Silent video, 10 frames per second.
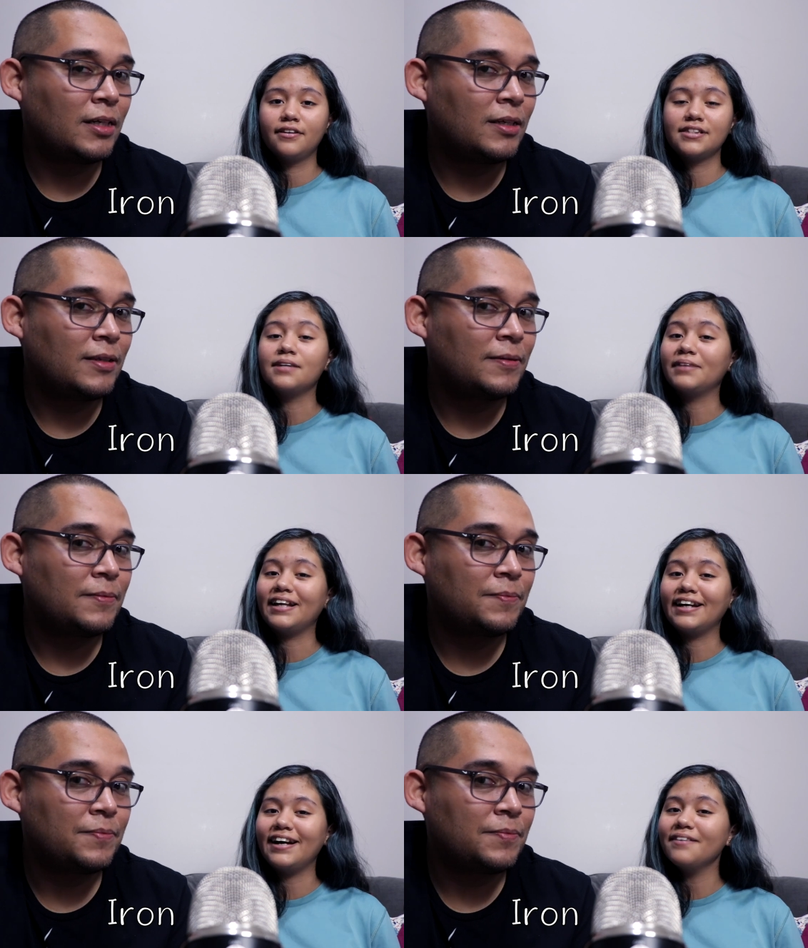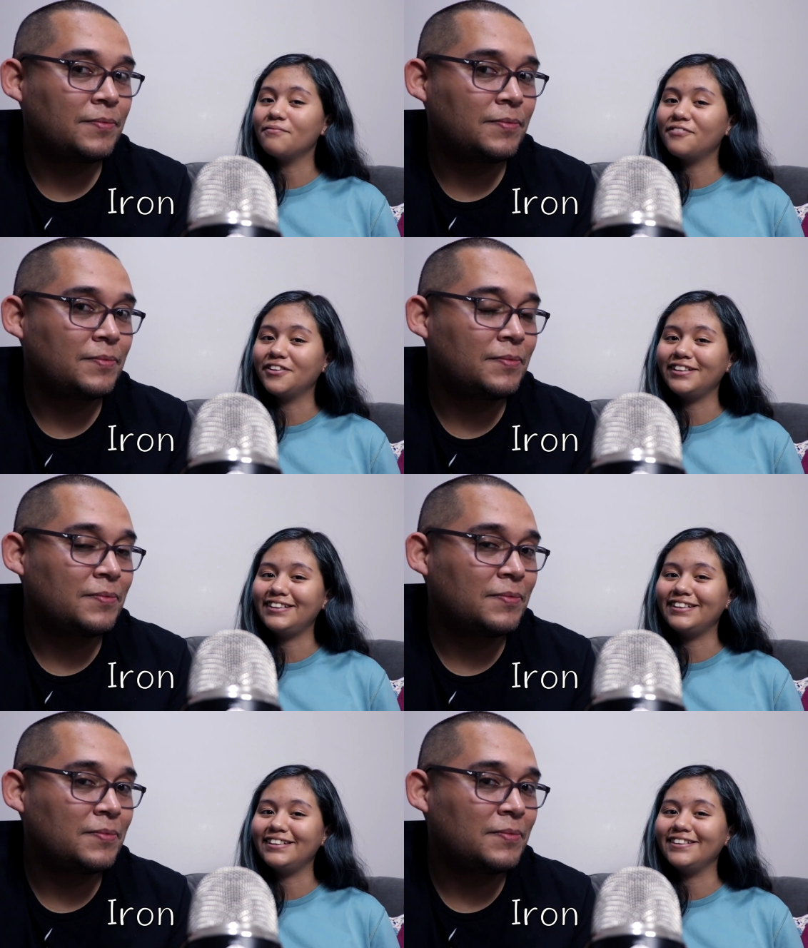Speaker 1: Something I'm
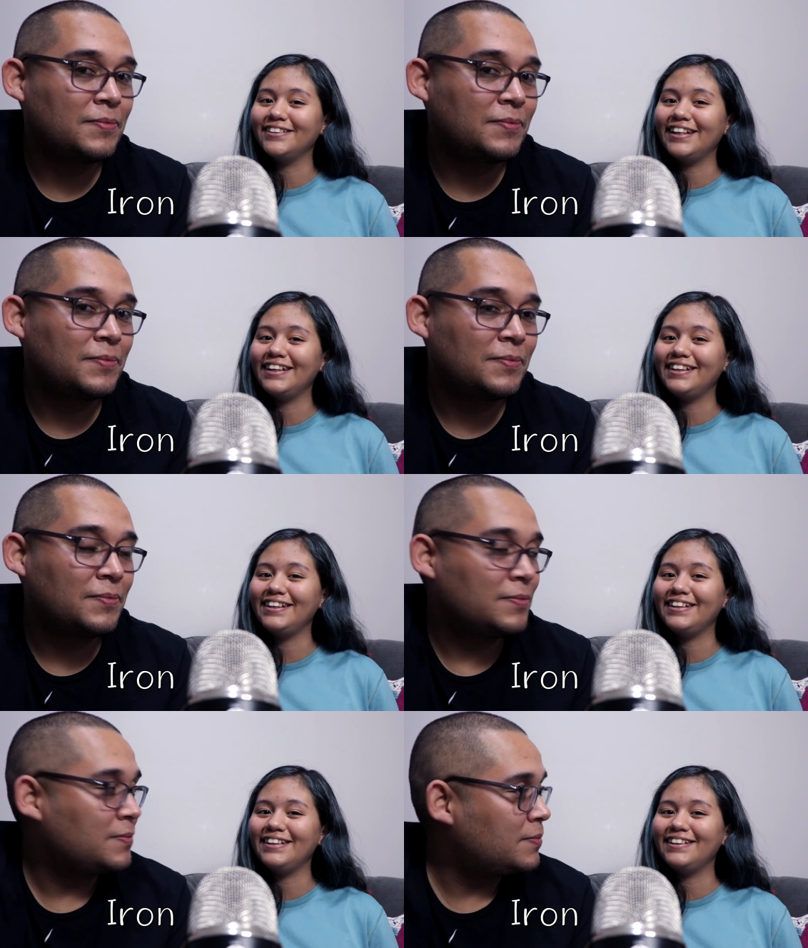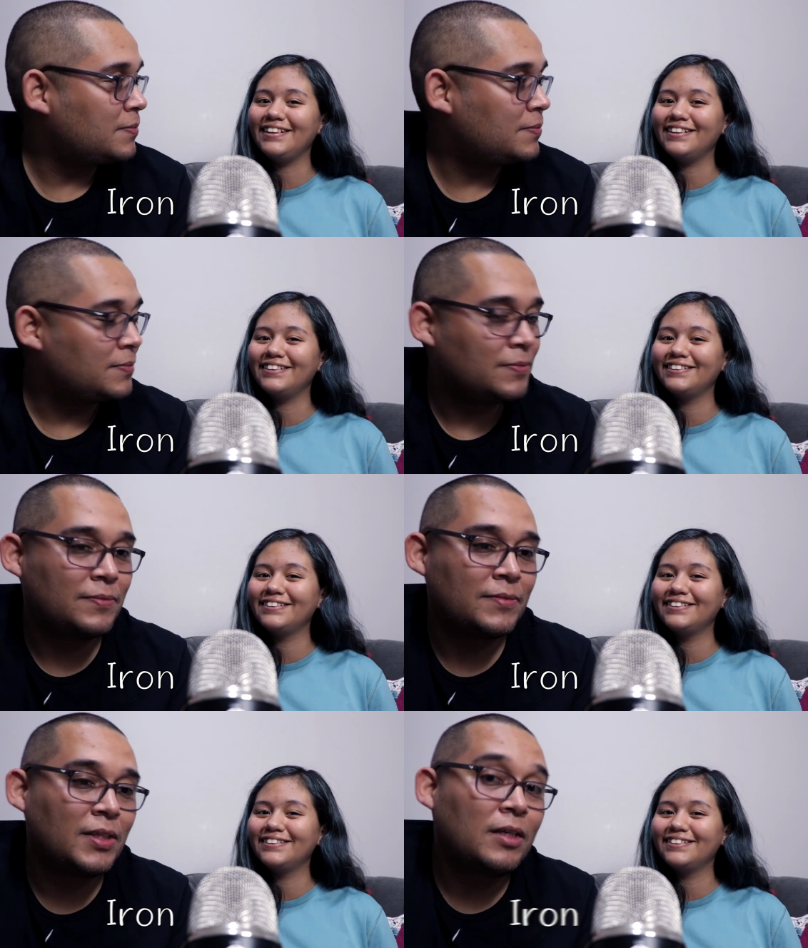forced to do daily.
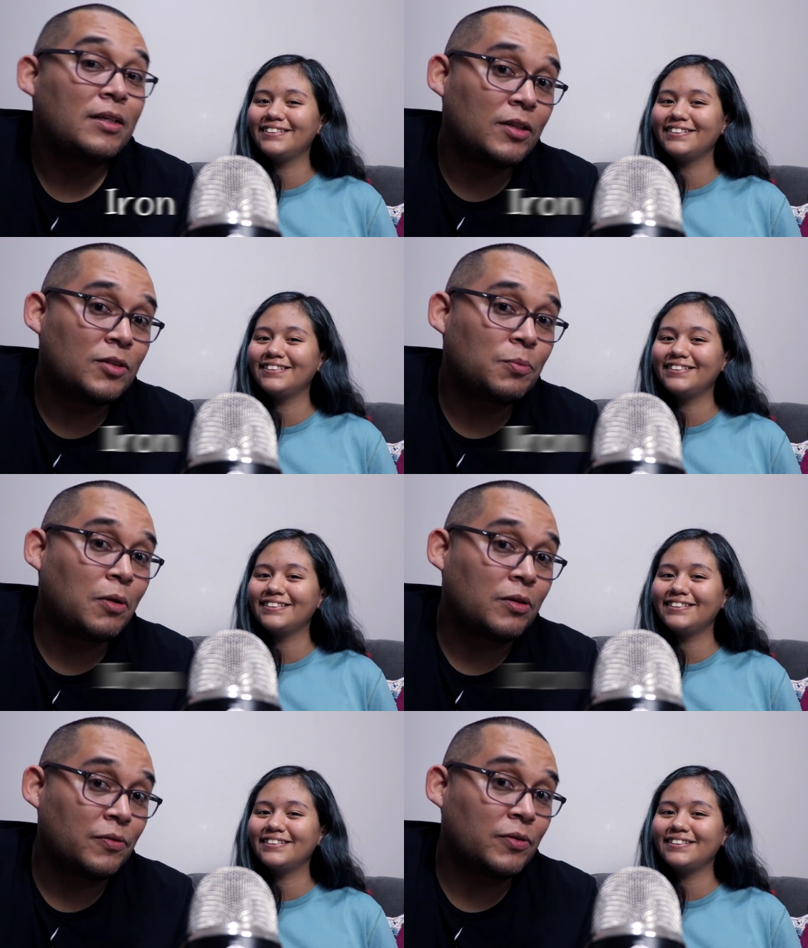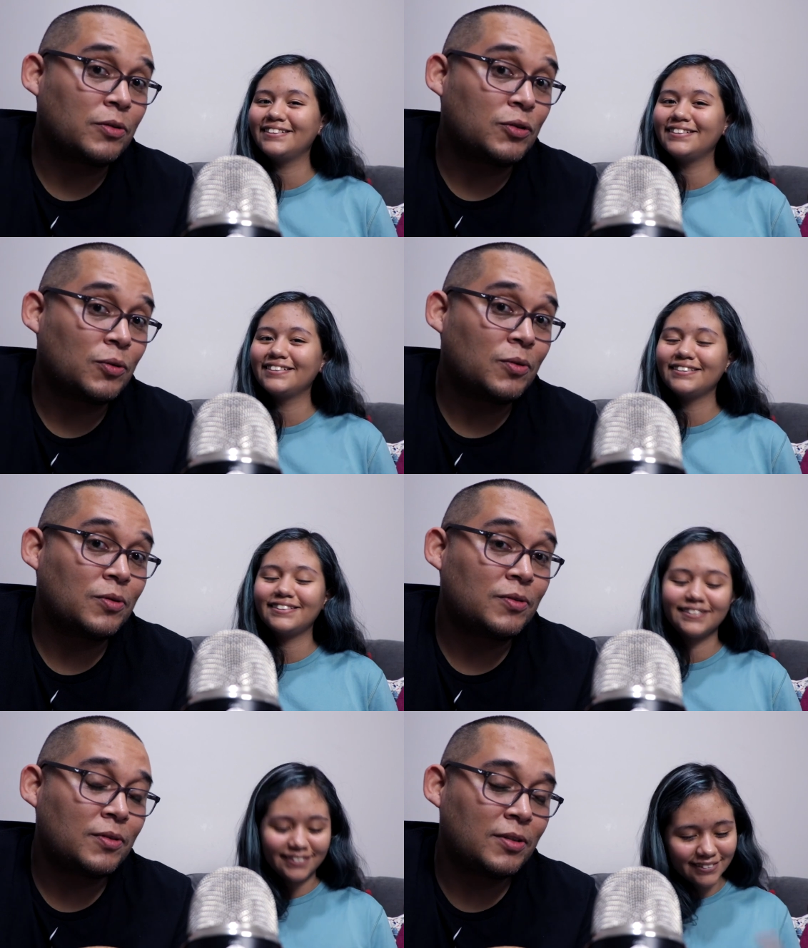
Speaker 2: It's part of her
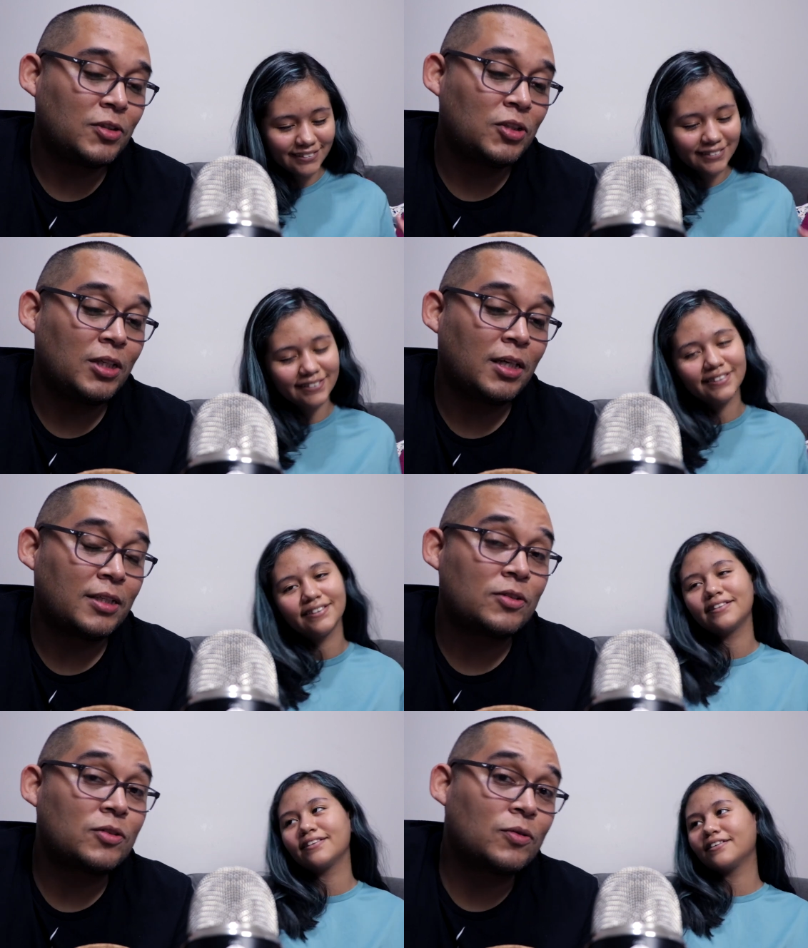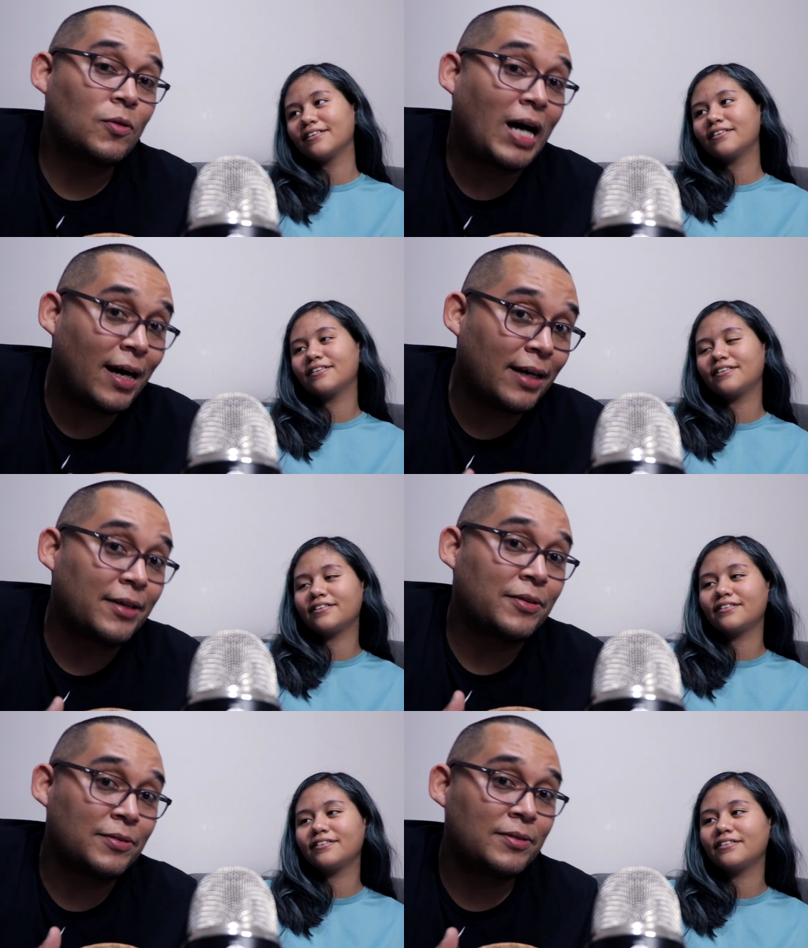chores. She has to
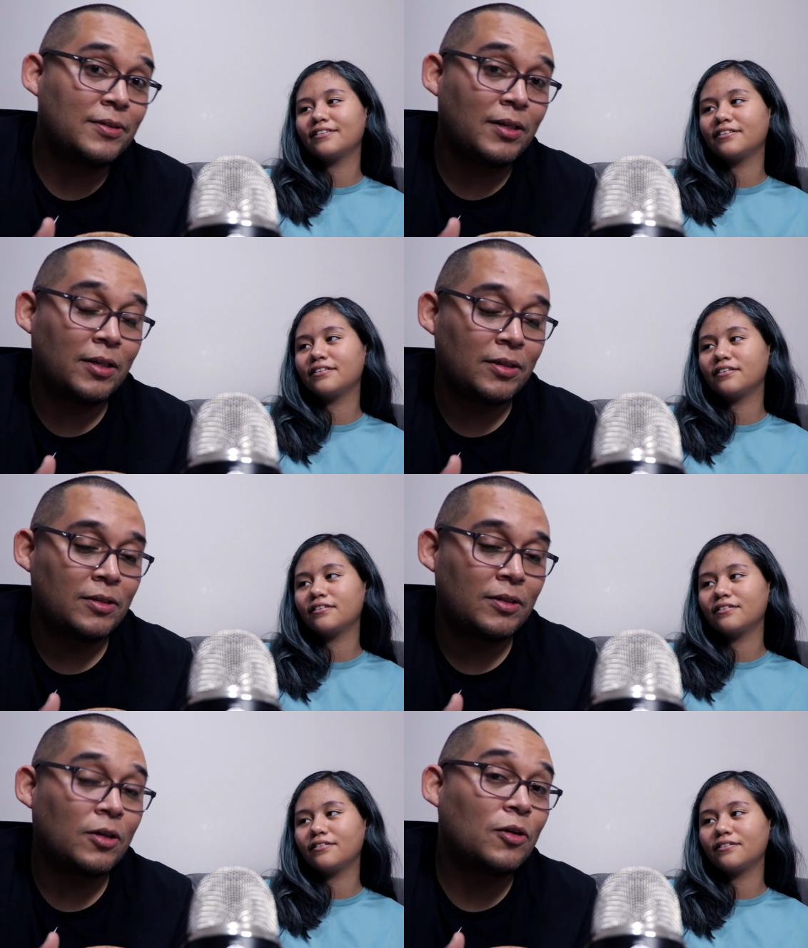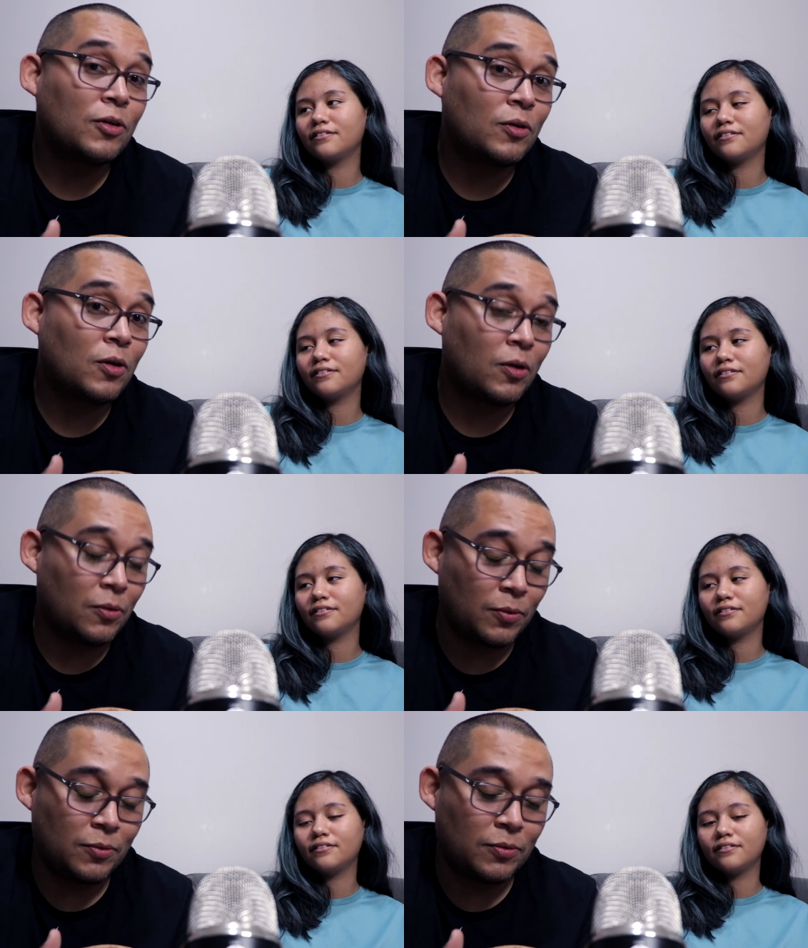iron her
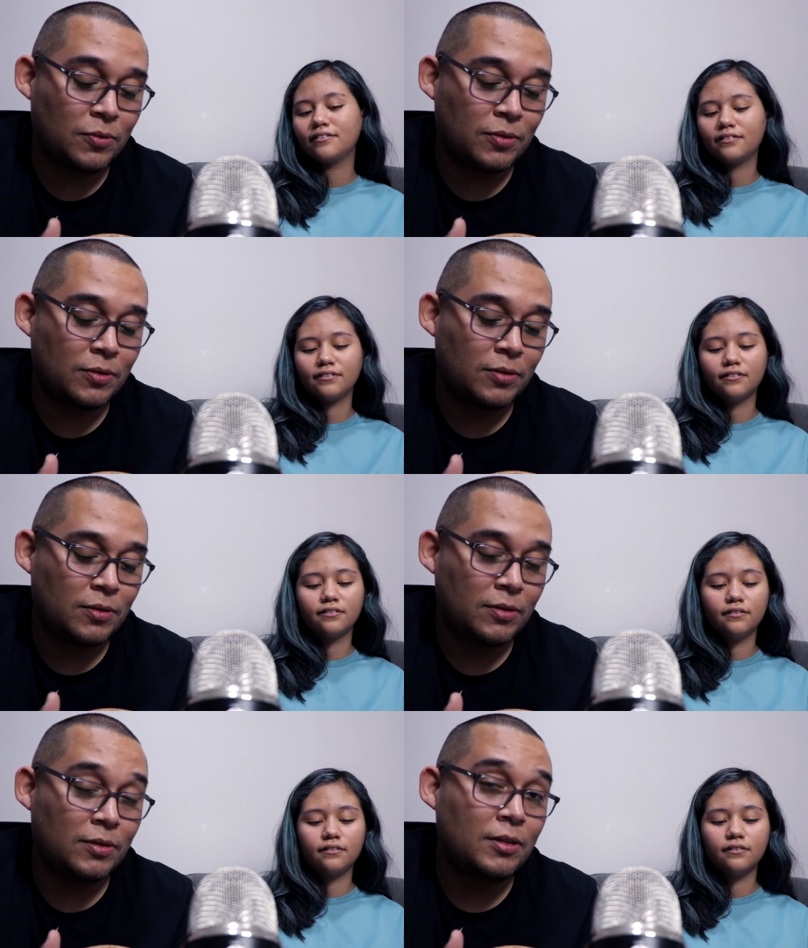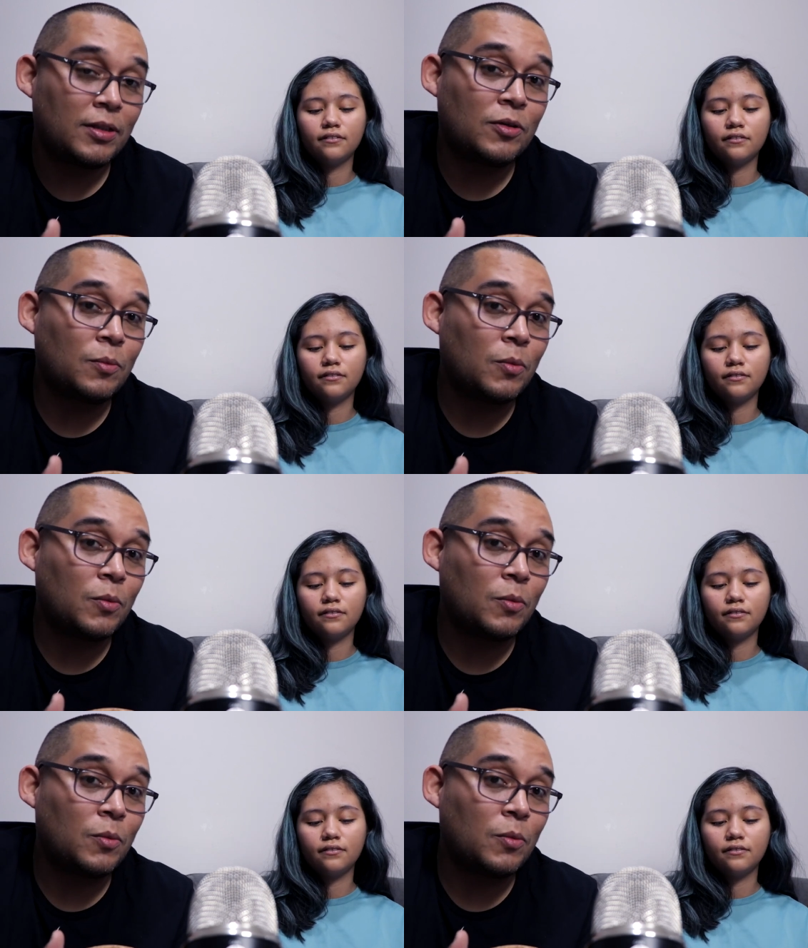clothes and her